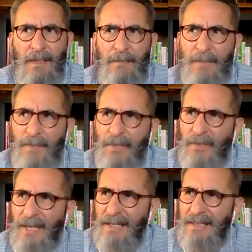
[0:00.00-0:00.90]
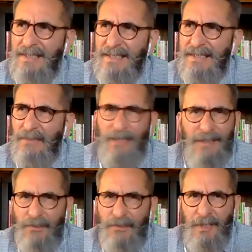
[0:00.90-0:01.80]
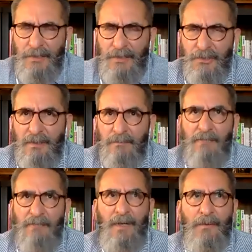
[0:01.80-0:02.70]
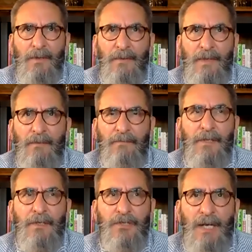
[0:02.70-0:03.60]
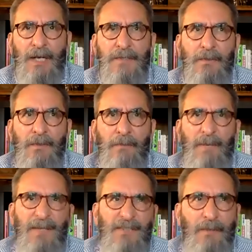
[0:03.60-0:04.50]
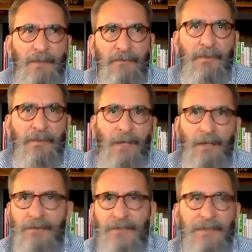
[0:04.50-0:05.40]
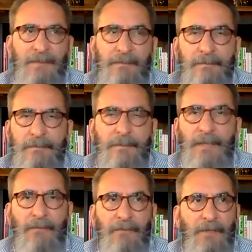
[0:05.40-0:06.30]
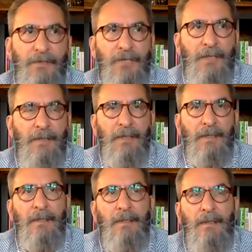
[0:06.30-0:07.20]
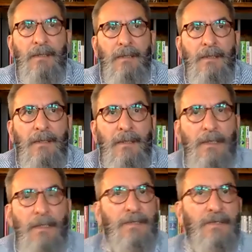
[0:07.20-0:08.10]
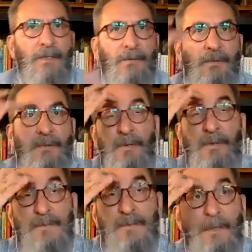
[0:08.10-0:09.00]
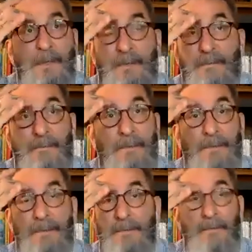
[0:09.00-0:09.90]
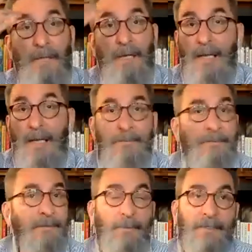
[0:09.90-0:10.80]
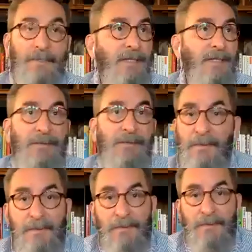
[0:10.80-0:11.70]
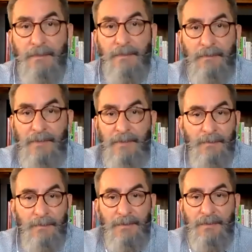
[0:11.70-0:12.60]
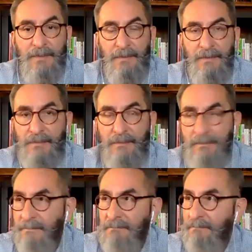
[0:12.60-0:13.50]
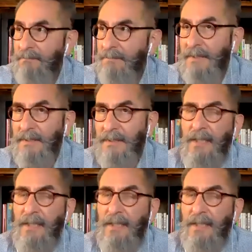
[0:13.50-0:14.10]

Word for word: My mother had a sixth grade education. My father, I think, finished high school and bounced around a few colleges and never finished anything. So who knows? I mean, I, am I'm just thinking, who knows what would have happened to us? Who, but